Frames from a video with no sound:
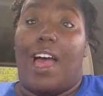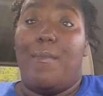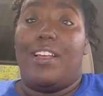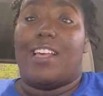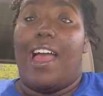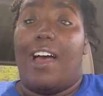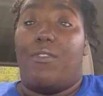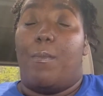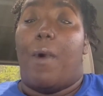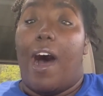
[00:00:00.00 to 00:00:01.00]
That means I have
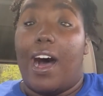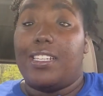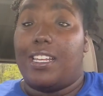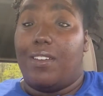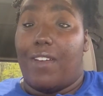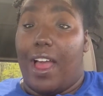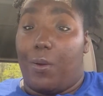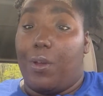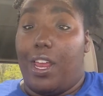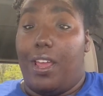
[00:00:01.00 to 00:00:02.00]
a positive
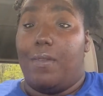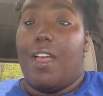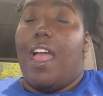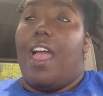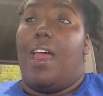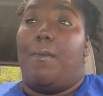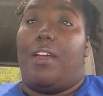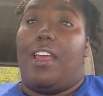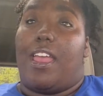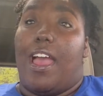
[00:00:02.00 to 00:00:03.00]
equity and I'm
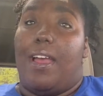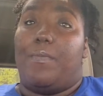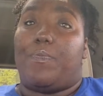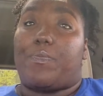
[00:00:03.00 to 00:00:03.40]
gonna get